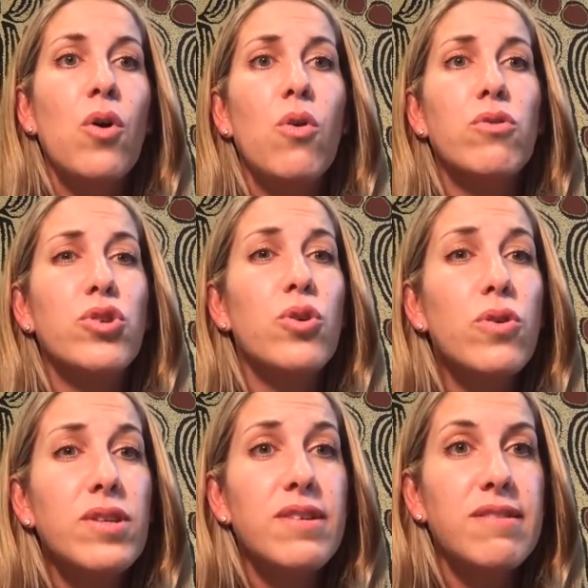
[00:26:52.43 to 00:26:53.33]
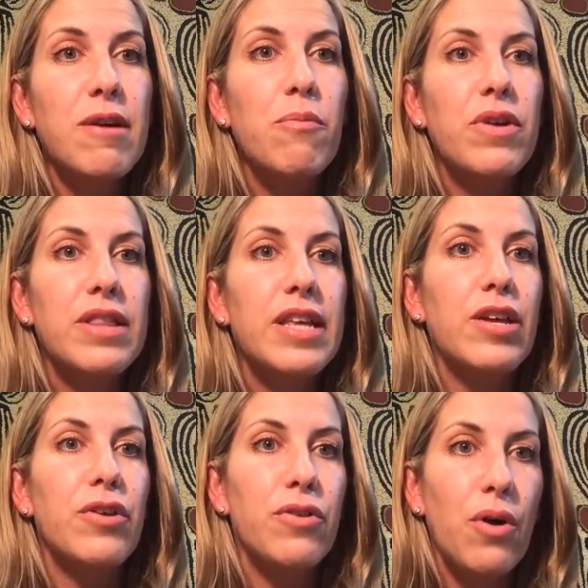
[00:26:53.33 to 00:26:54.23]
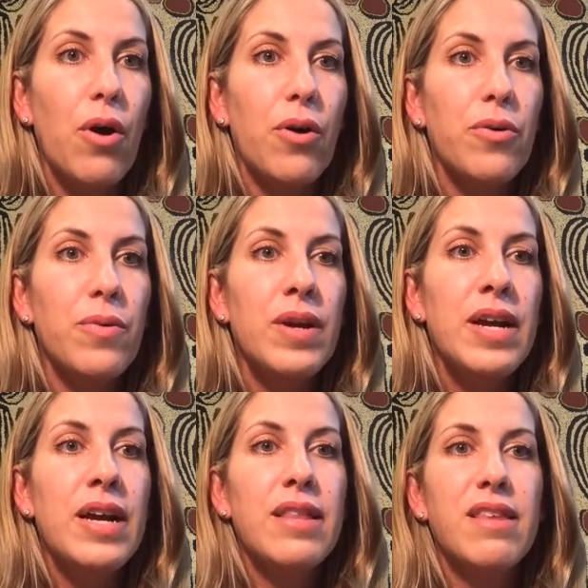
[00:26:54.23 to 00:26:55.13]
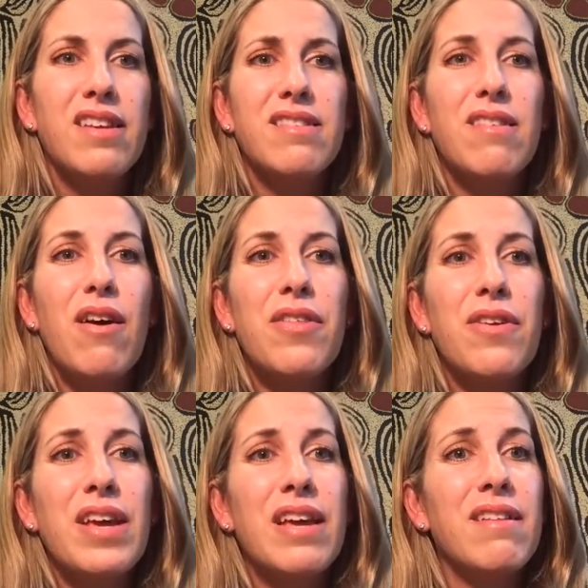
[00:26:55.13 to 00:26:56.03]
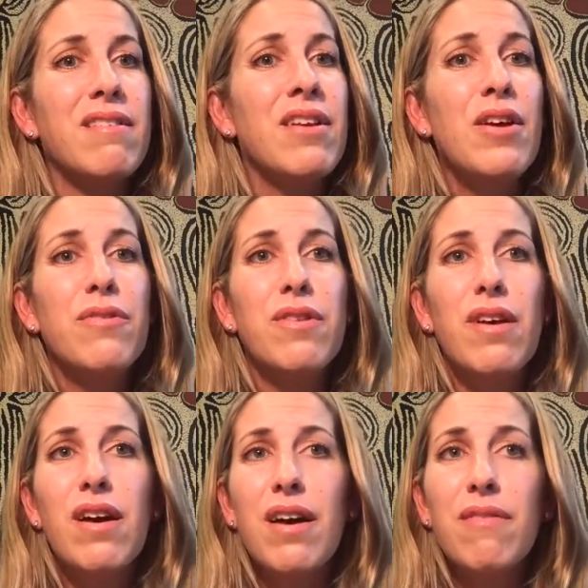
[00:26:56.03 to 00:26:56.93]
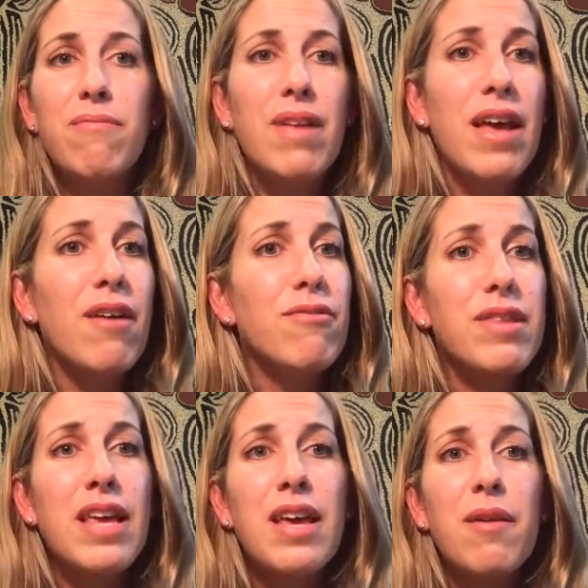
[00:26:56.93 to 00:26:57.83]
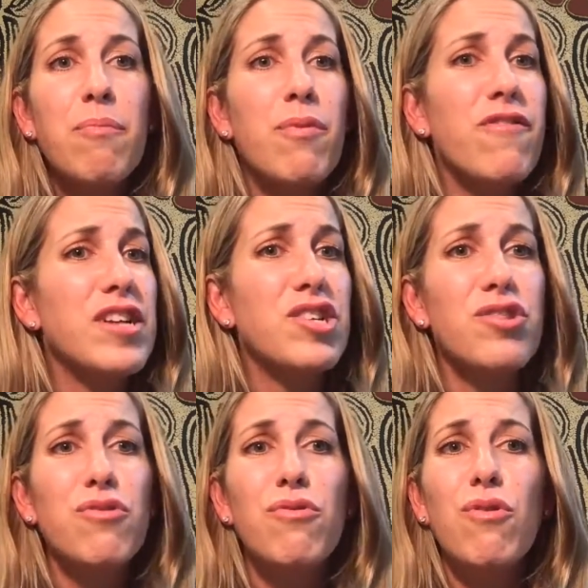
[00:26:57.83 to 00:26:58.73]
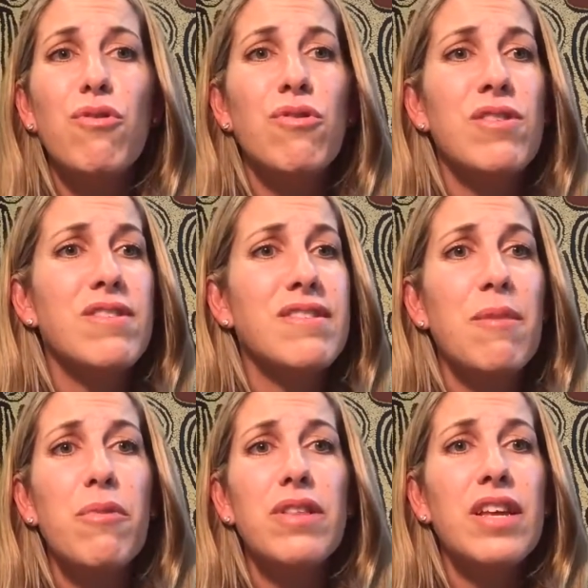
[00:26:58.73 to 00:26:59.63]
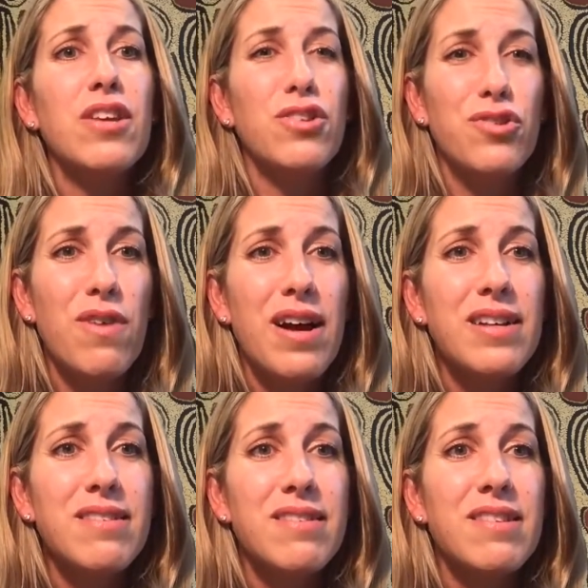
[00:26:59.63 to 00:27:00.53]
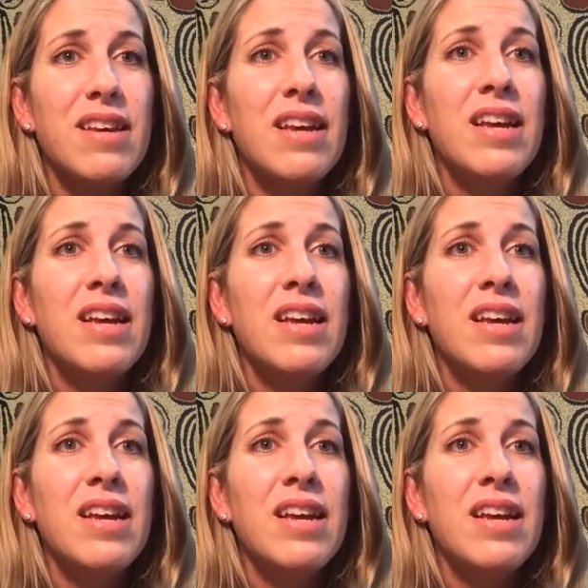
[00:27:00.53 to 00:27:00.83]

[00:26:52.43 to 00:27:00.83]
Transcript: Or talk to someone that you know that is either in the healthcare professional or someone that you trust,